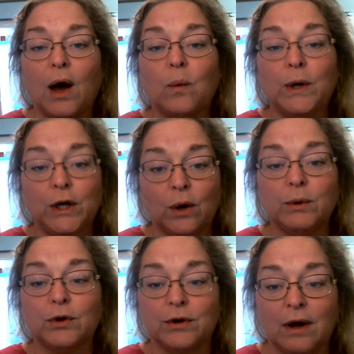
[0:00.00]
we know
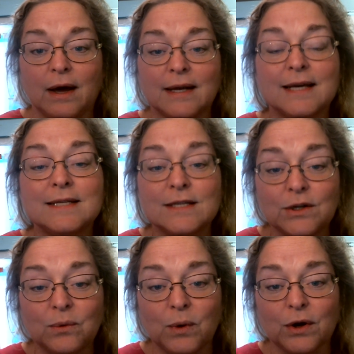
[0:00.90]
it or not. It
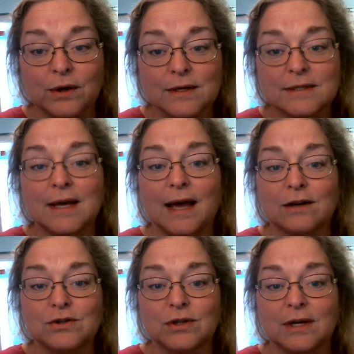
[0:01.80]
still works,
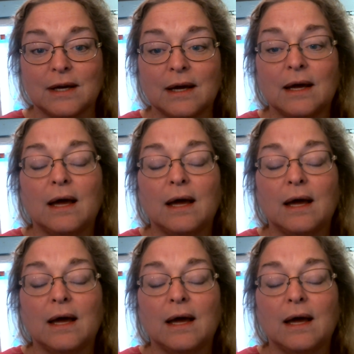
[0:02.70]
actually.